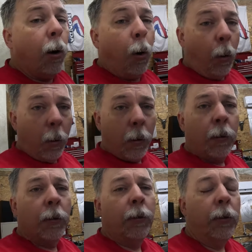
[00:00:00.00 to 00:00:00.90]

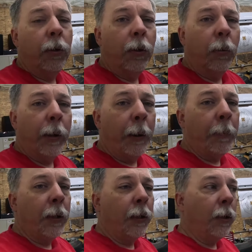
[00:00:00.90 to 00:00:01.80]
Or you can do what
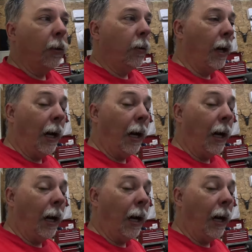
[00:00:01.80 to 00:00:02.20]
I'm going to do.